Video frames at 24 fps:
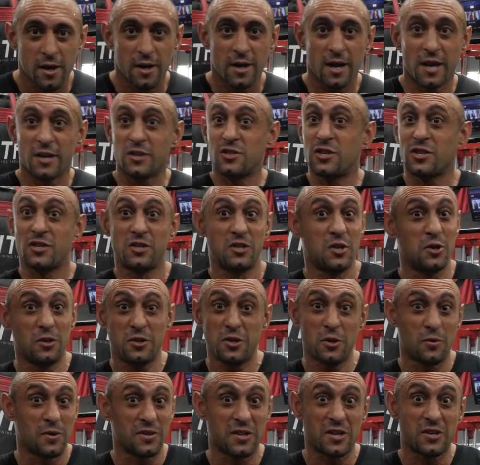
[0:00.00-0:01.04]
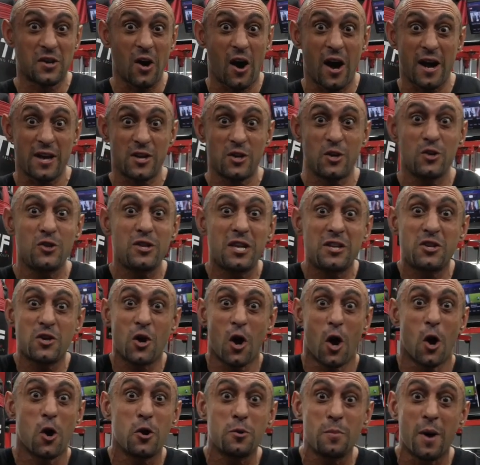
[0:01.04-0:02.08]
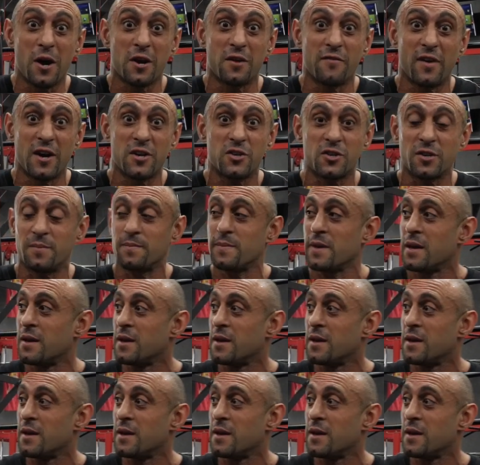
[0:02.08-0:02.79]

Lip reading: it's just you and the guy. You need your own motivation.